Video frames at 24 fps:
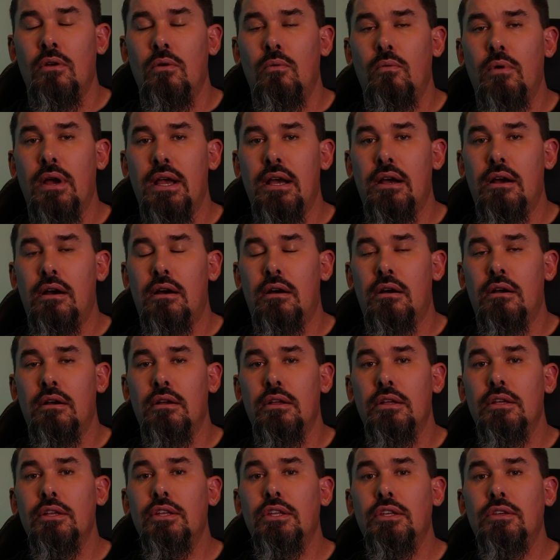
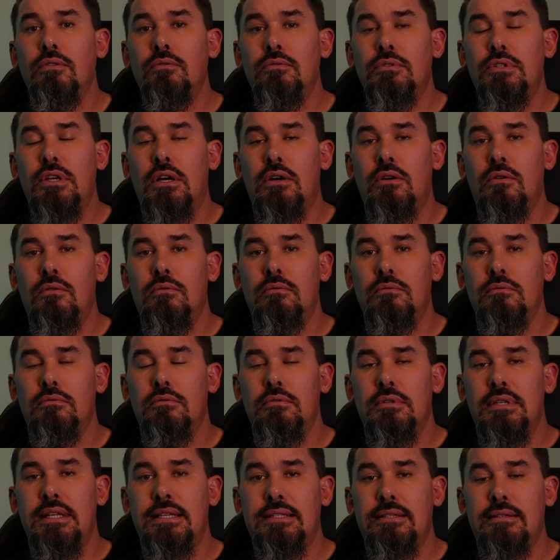where you don't
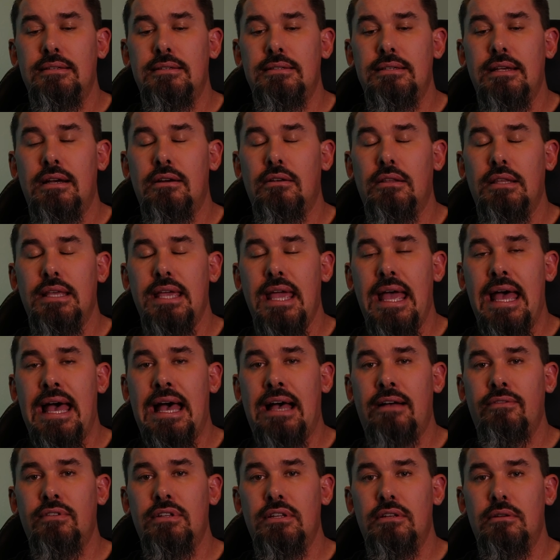necessarily
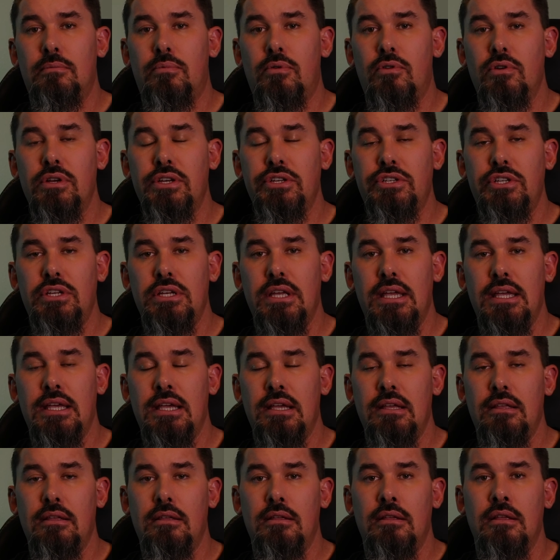have to
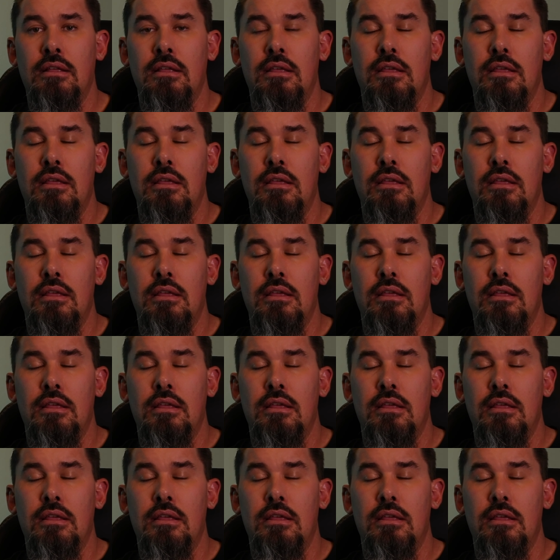depreciate